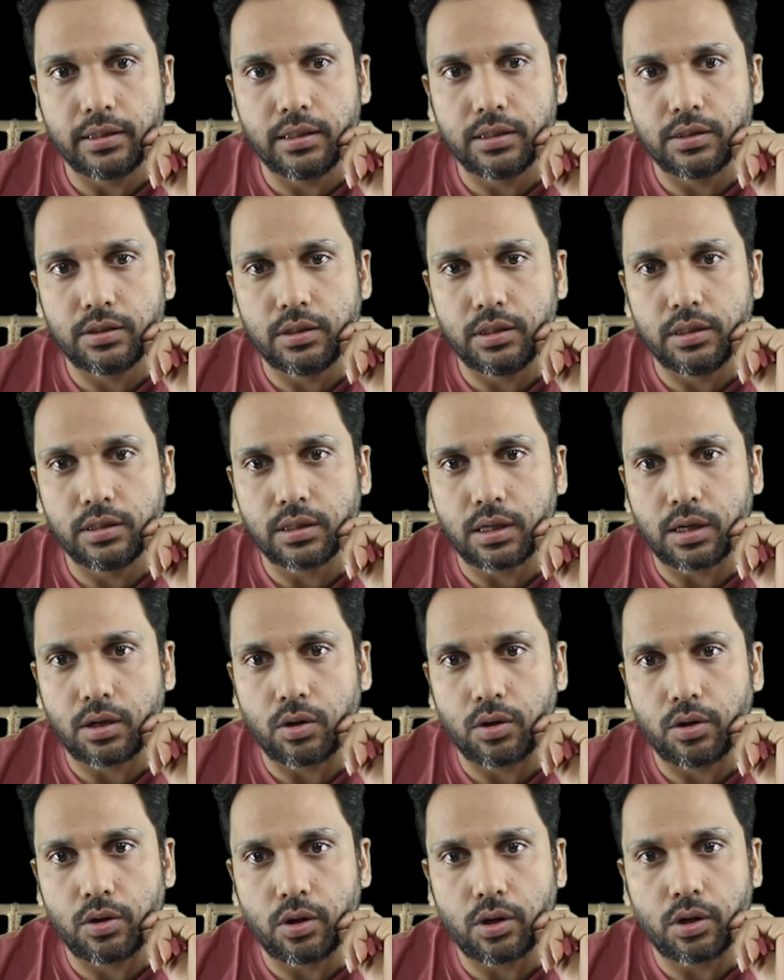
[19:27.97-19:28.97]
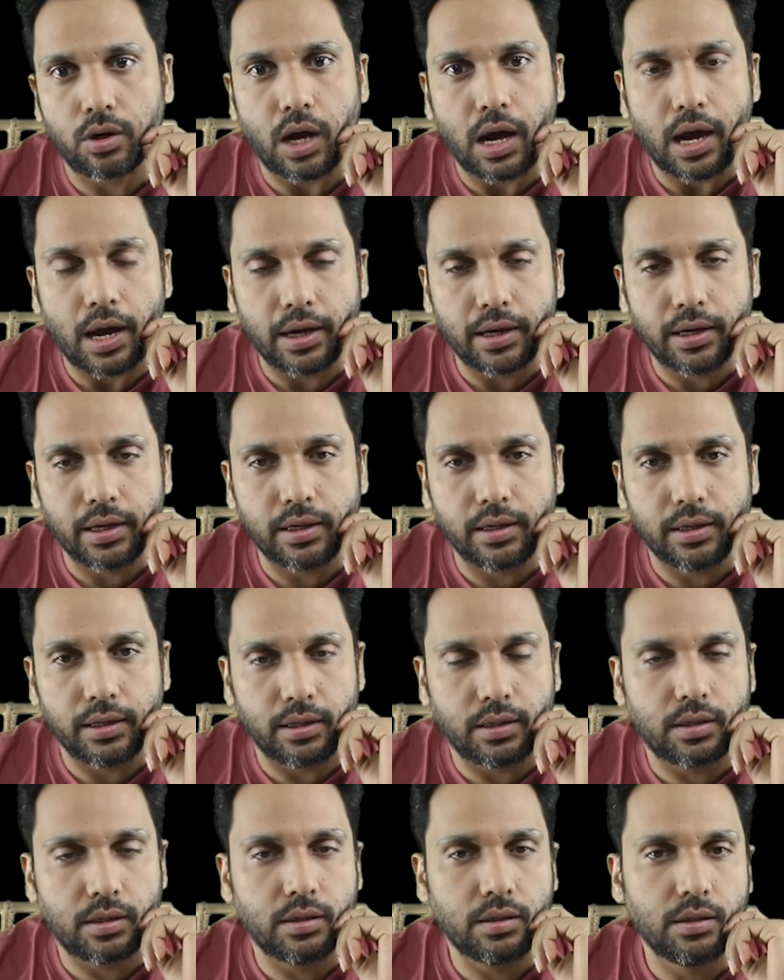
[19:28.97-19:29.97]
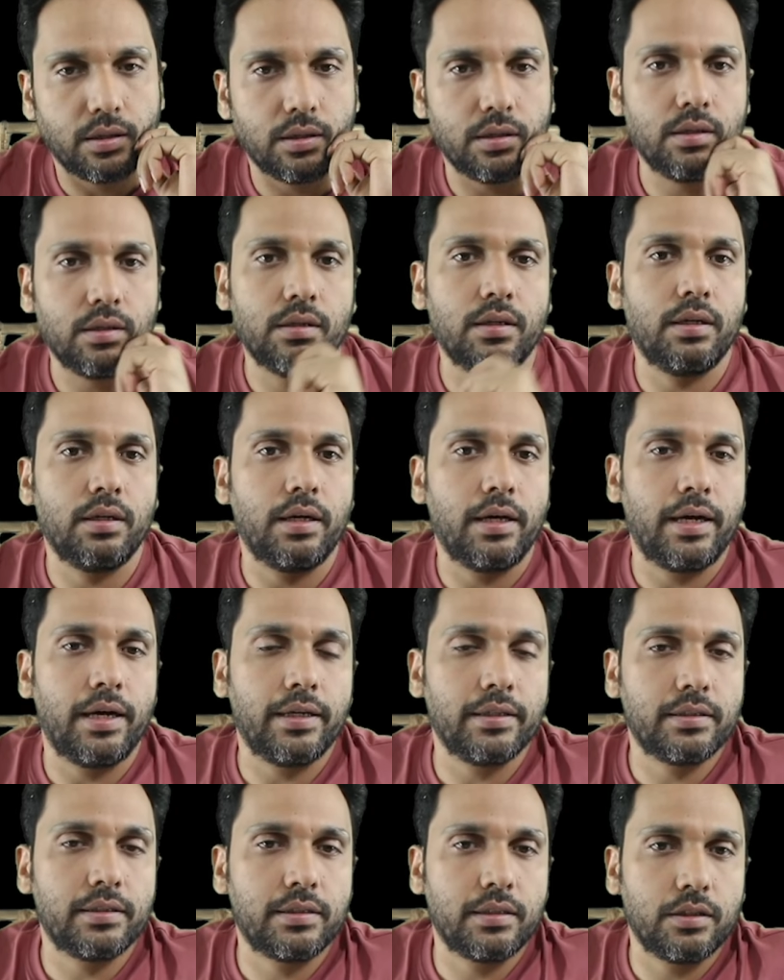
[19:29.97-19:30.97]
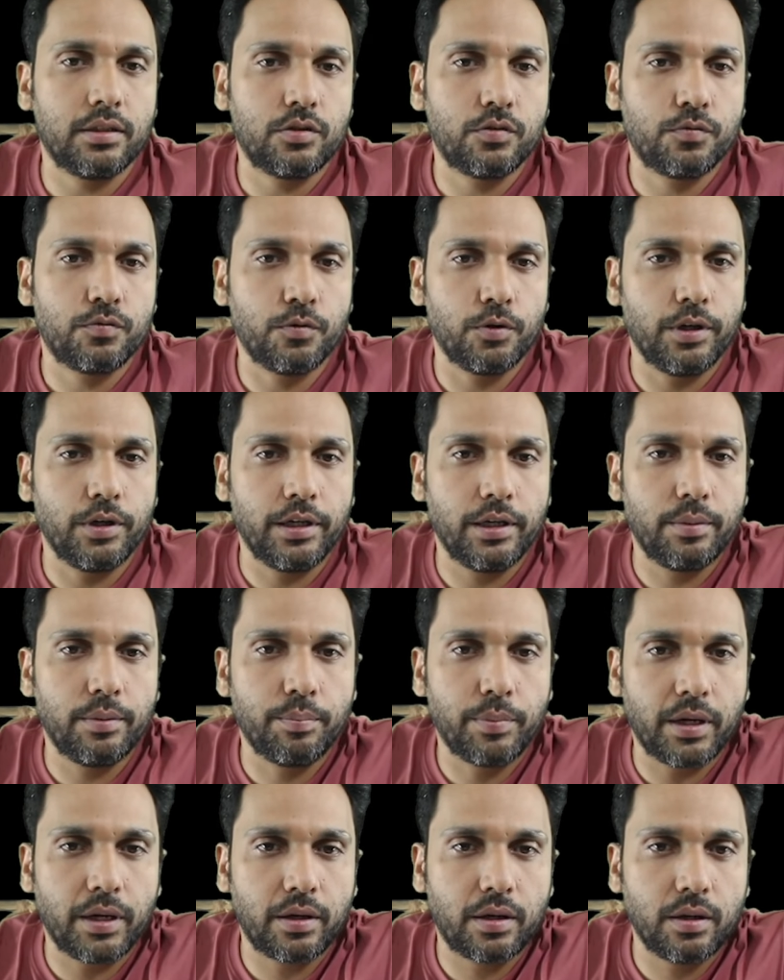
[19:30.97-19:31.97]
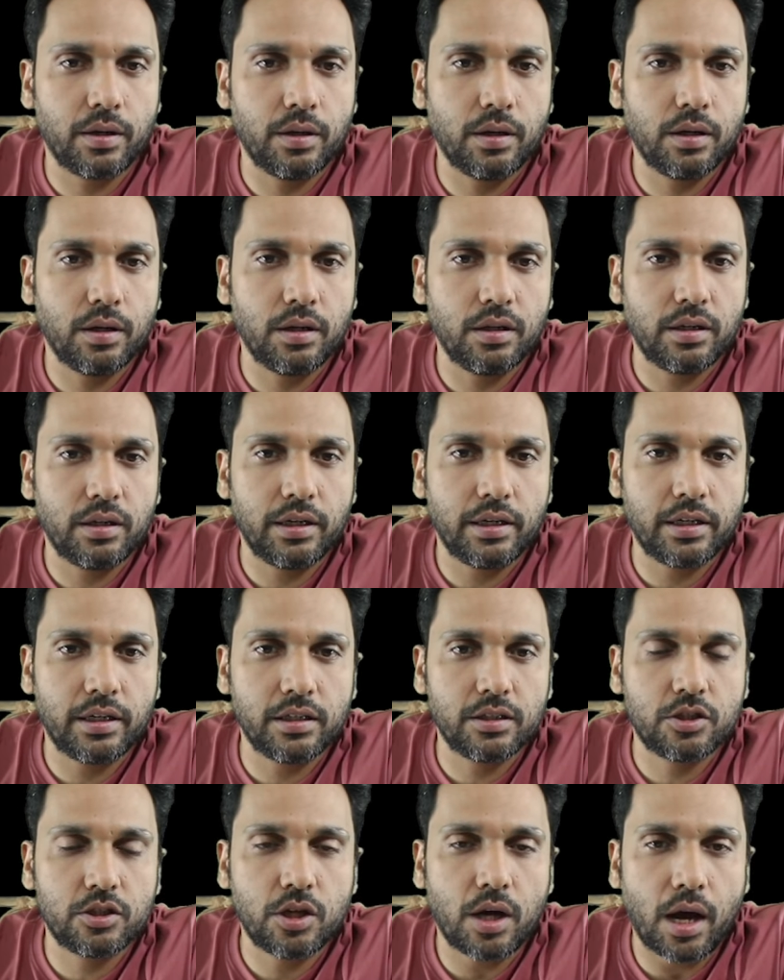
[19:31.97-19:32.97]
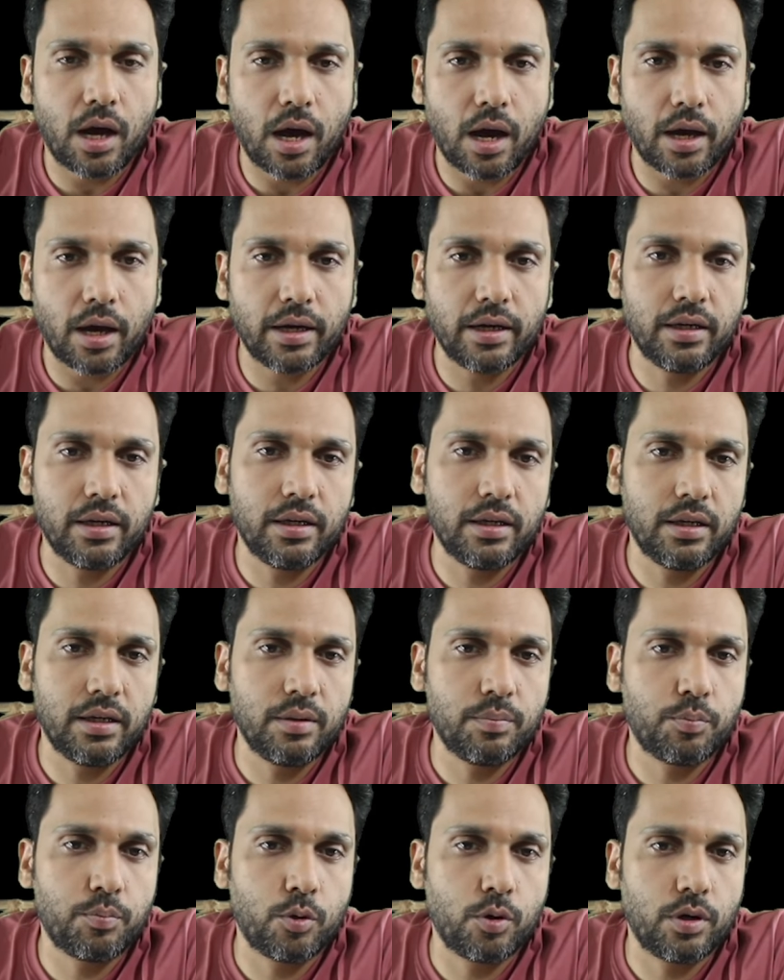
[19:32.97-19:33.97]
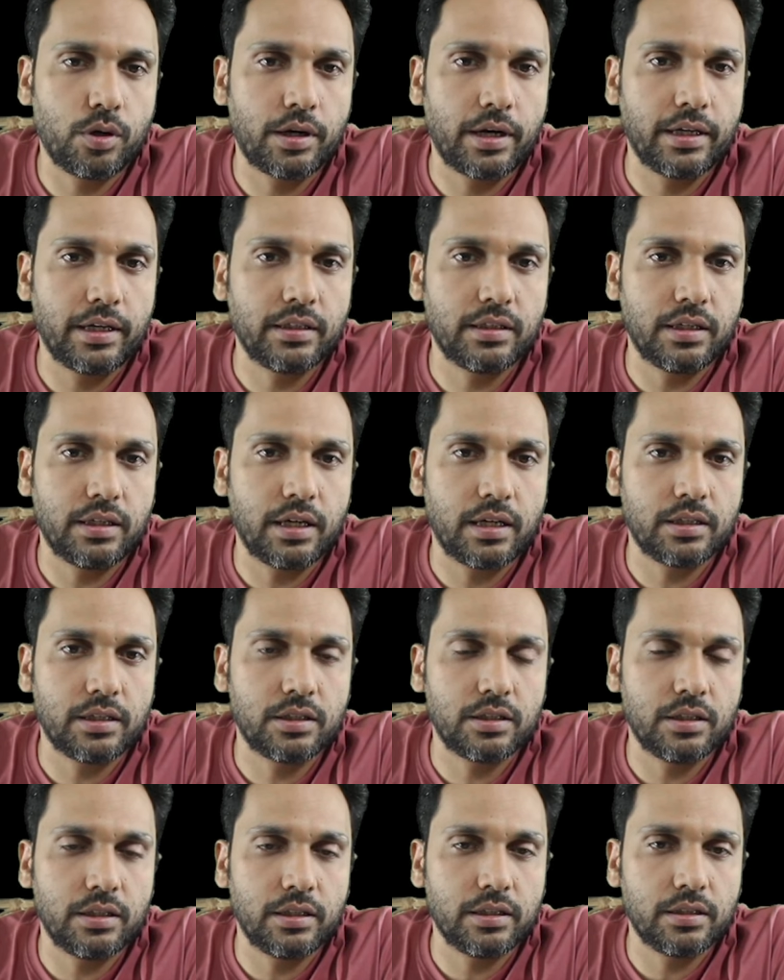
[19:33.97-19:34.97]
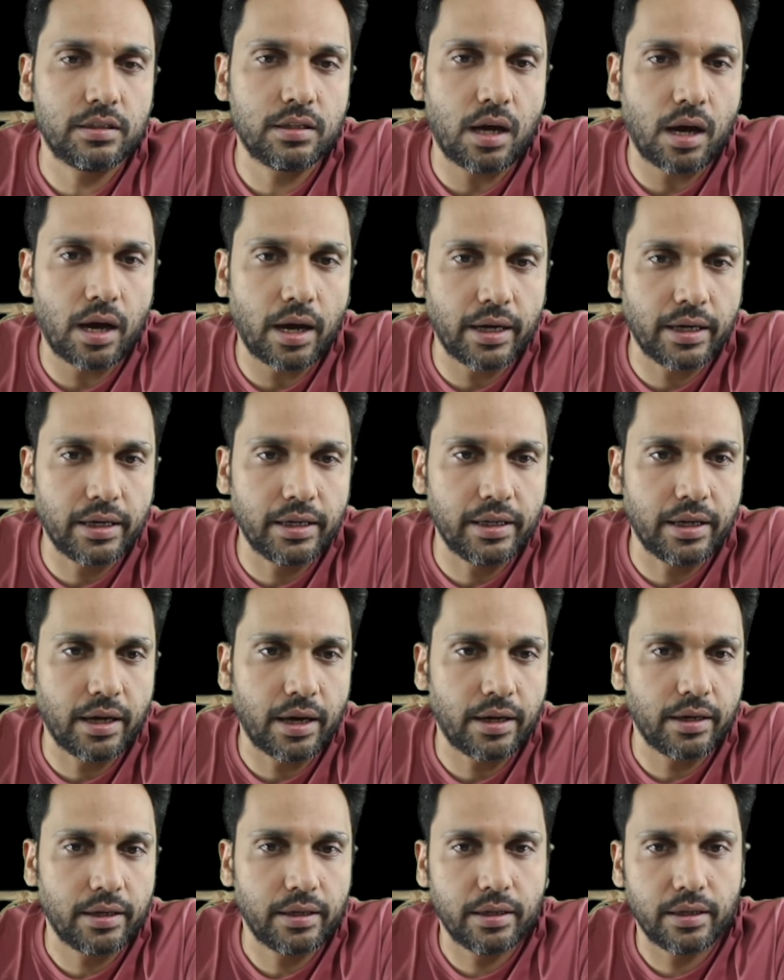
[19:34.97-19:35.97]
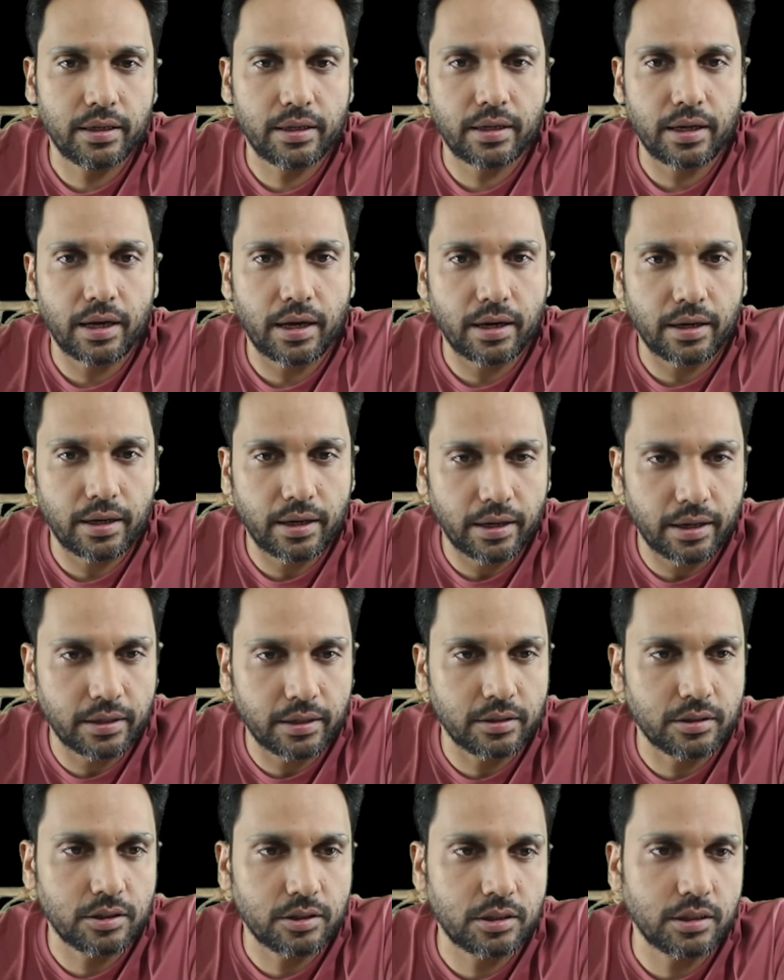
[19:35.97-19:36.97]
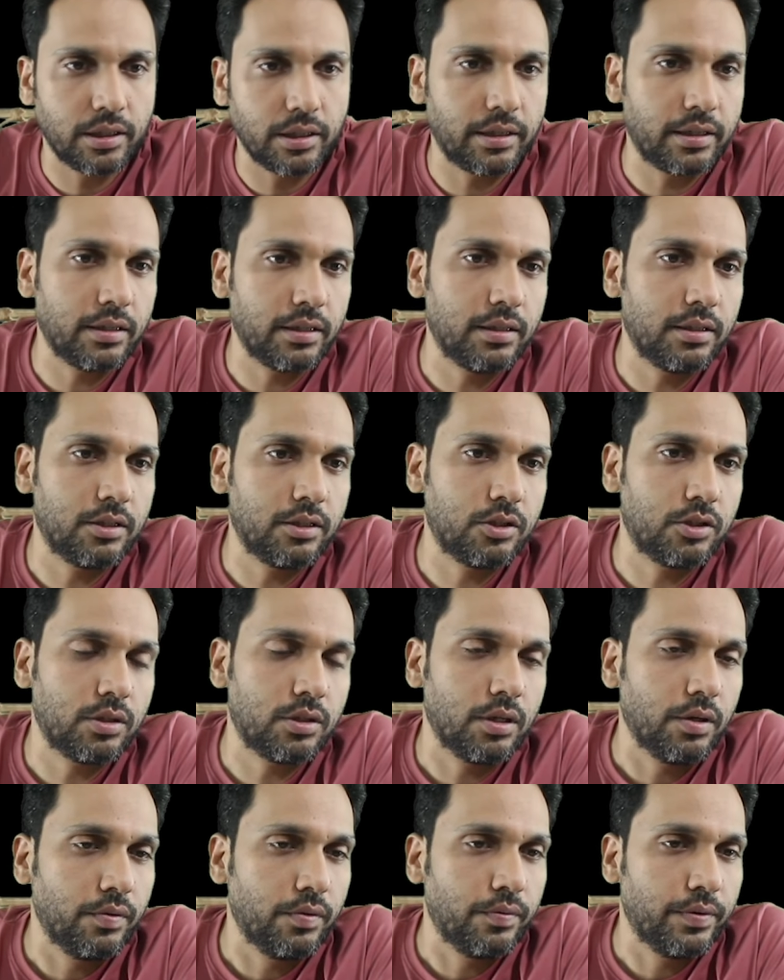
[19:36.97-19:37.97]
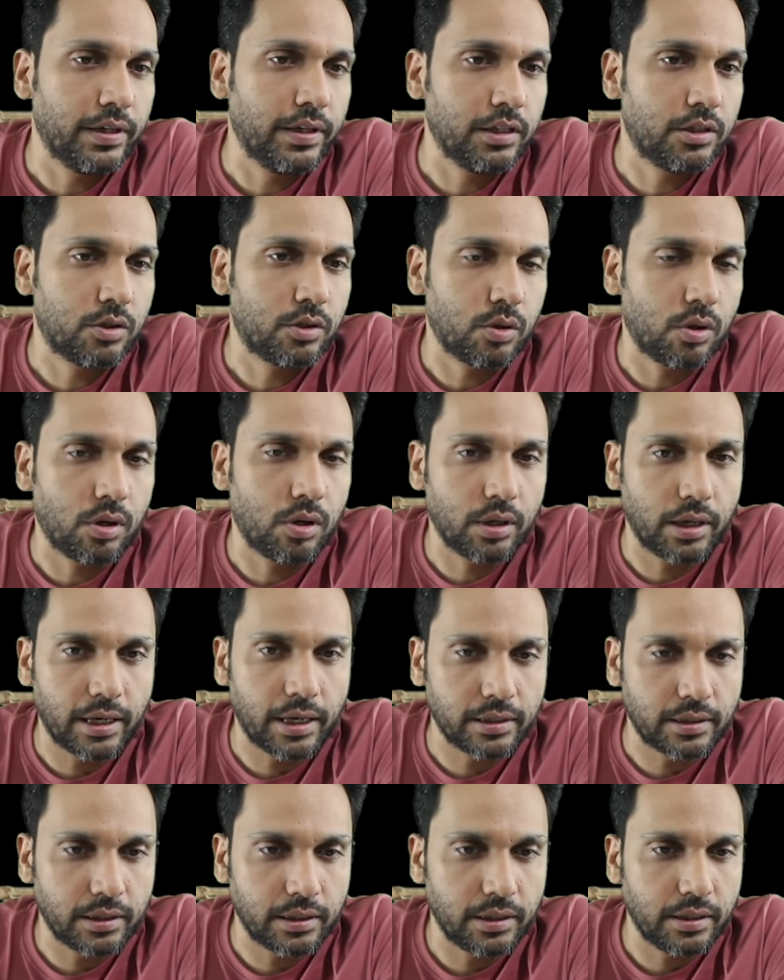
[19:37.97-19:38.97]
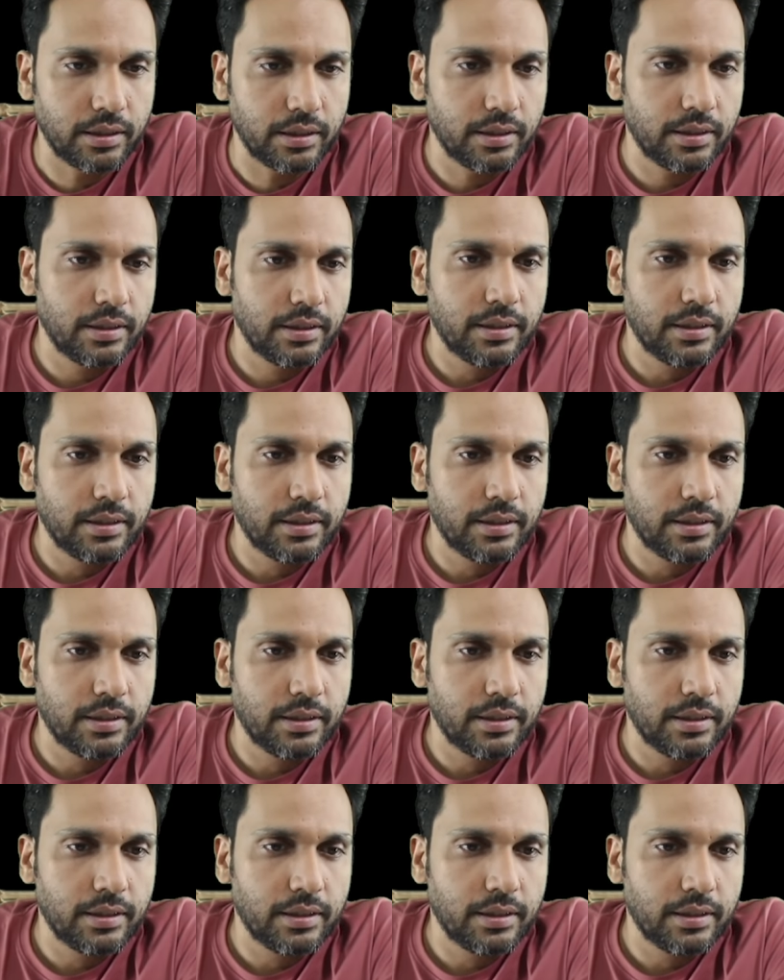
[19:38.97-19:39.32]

These are all not ionic as such fully, but it is highly polarized. It is highly ionic, and hence it is a very strong acid.